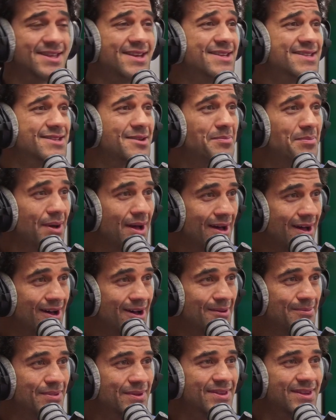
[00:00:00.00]
there's a
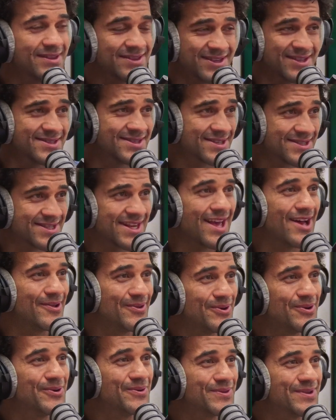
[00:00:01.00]
pub, the
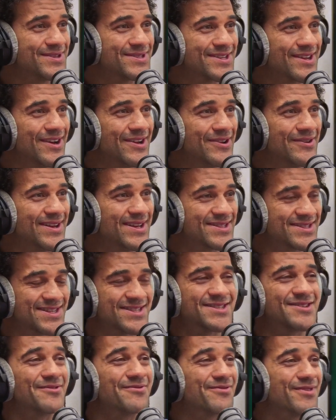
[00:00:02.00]
town hall that's going to
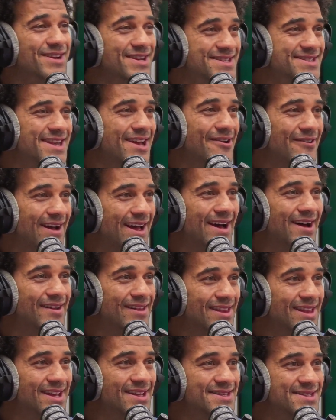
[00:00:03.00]
exist, the retail
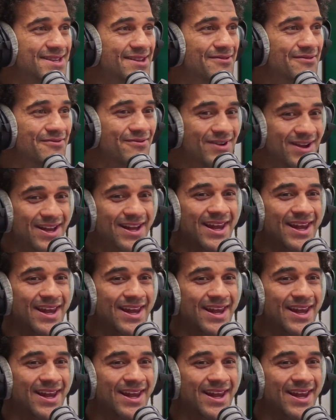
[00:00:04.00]
outlets. It really